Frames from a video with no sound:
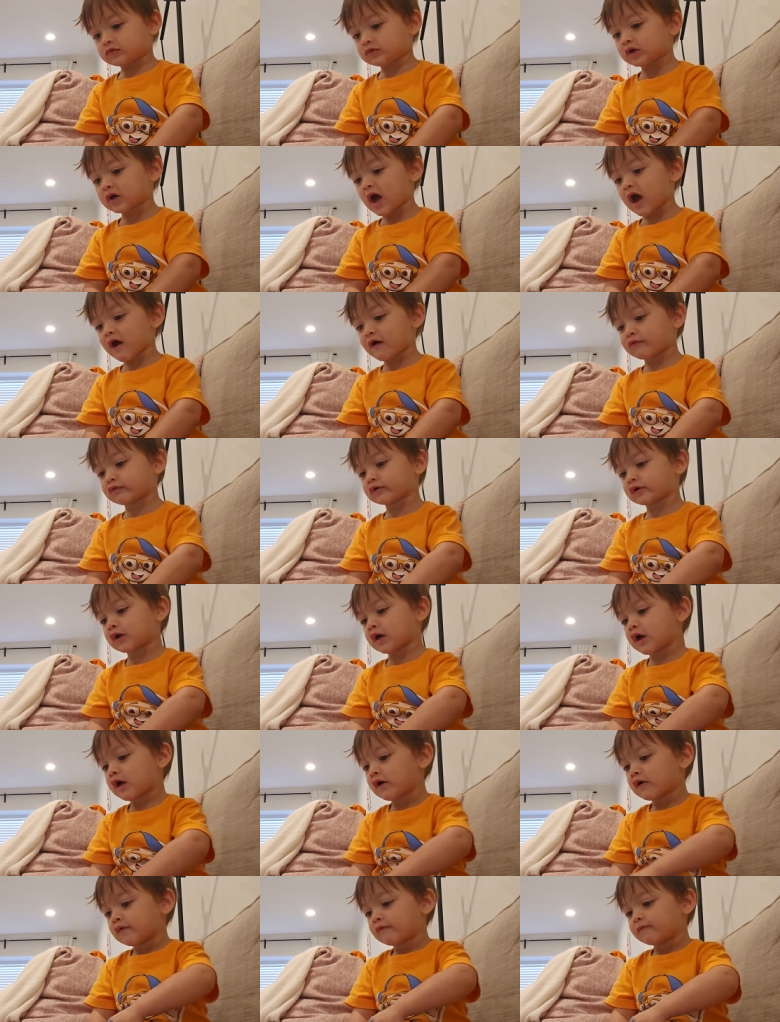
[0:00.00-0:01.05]
Yeah.
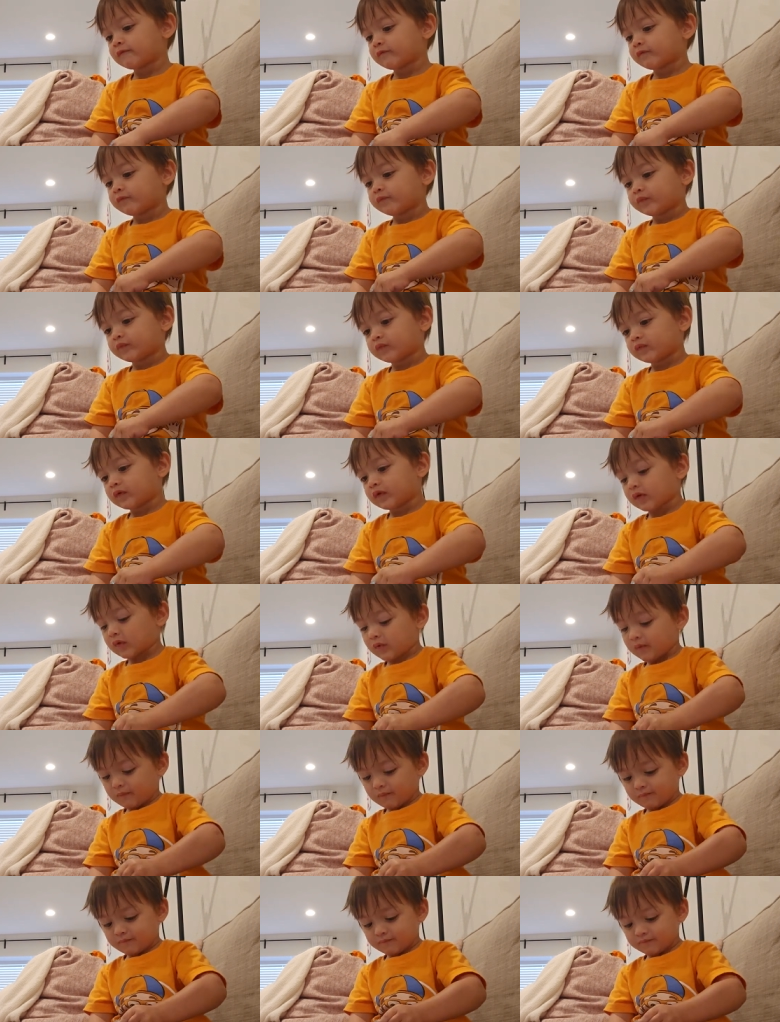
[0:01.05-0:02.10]

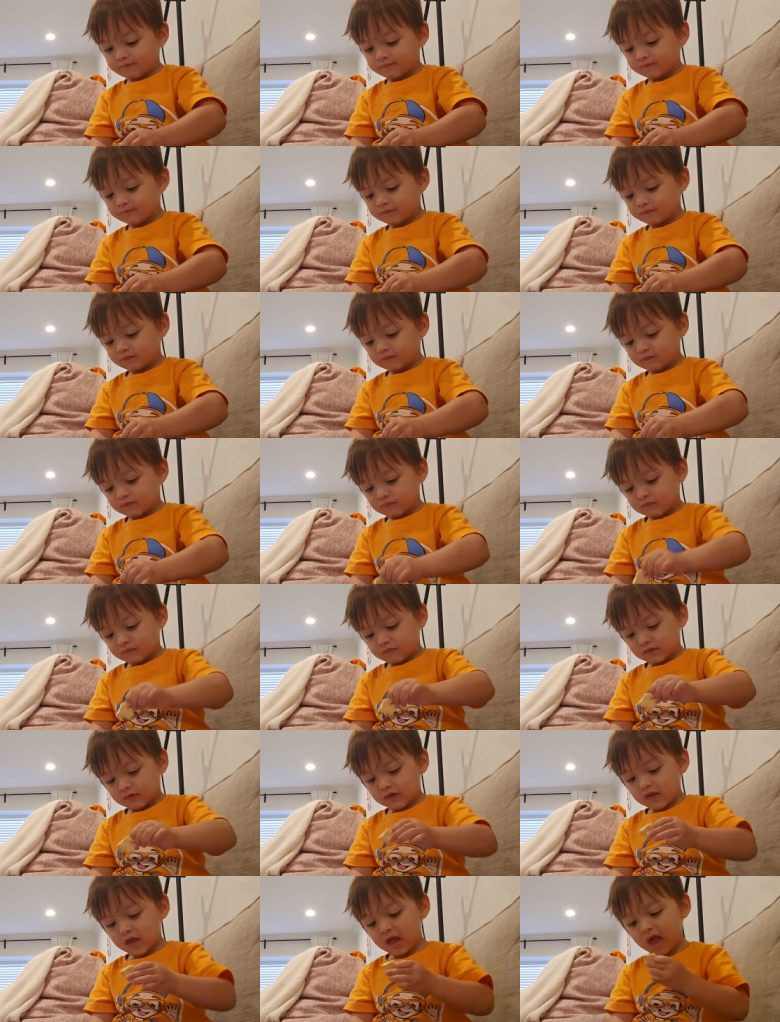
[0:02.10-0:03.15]
Flower. Good
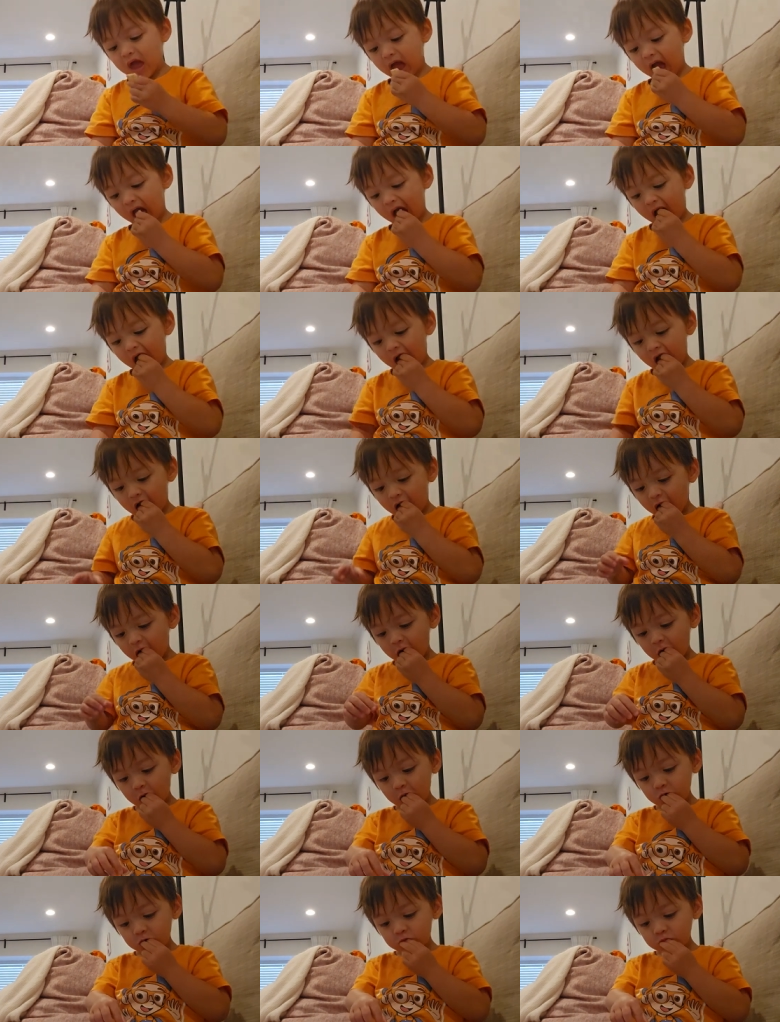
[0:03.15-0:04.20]
job. Yeah,
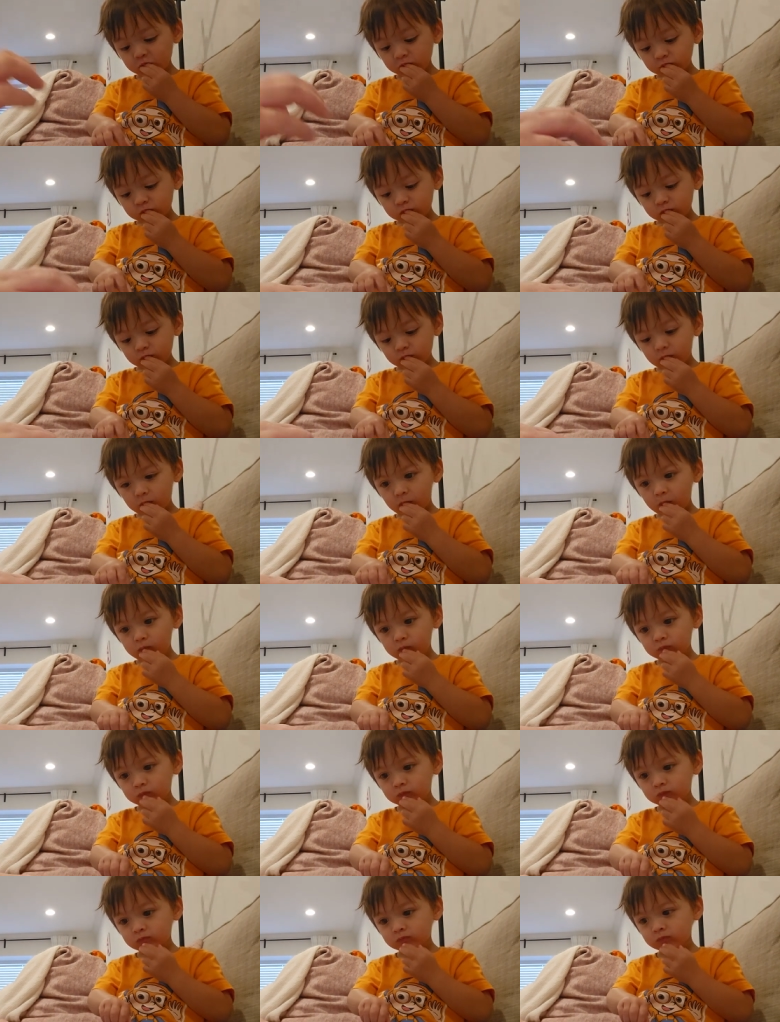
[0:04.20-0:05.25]
flower. That was good.
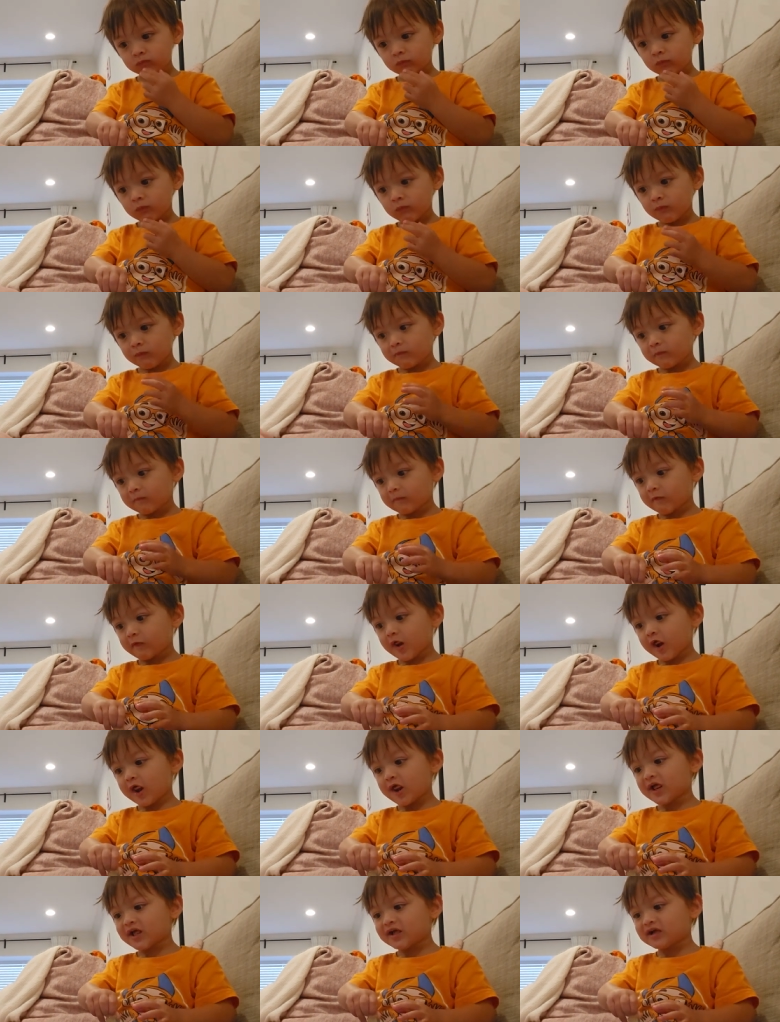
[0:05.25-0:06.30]
That was really smart. You
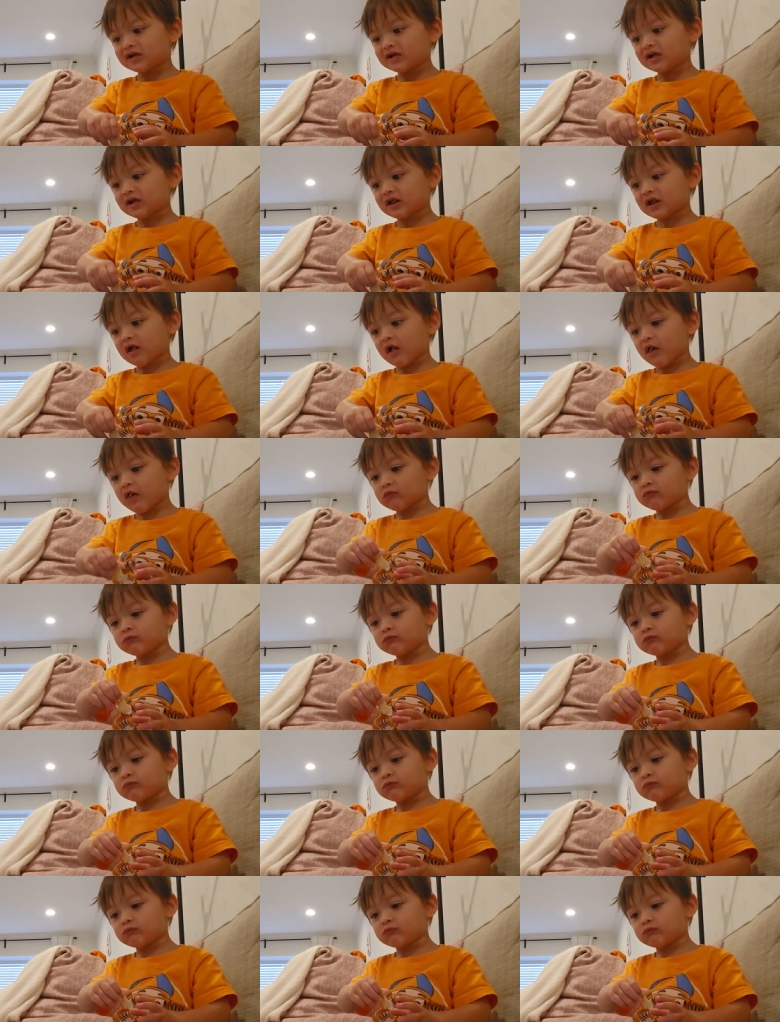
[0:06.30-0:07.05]
said flower.